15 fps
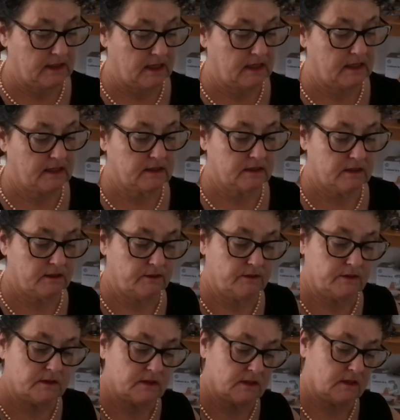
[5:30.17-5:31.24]
I like to
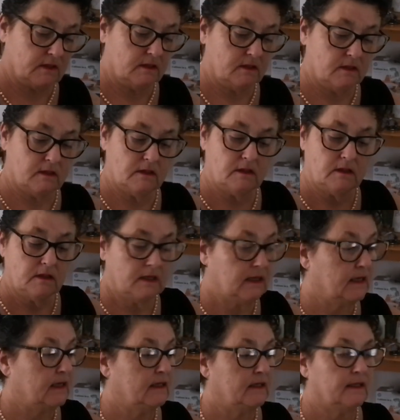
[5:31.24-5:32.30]
use the
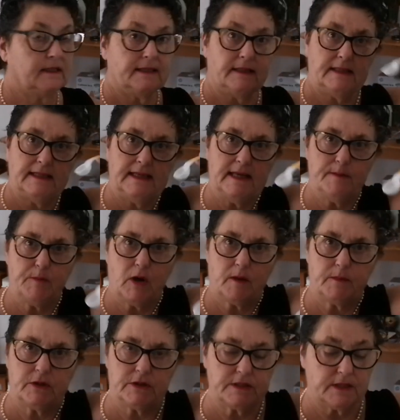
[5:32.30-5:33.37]
little dingy
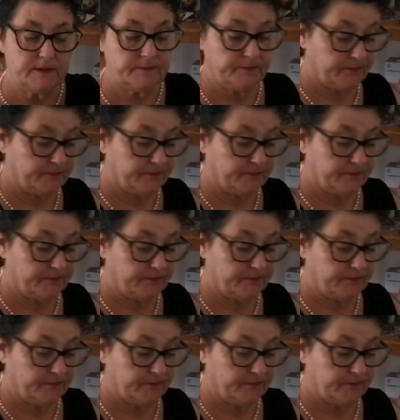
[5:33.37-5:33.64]
bobbers.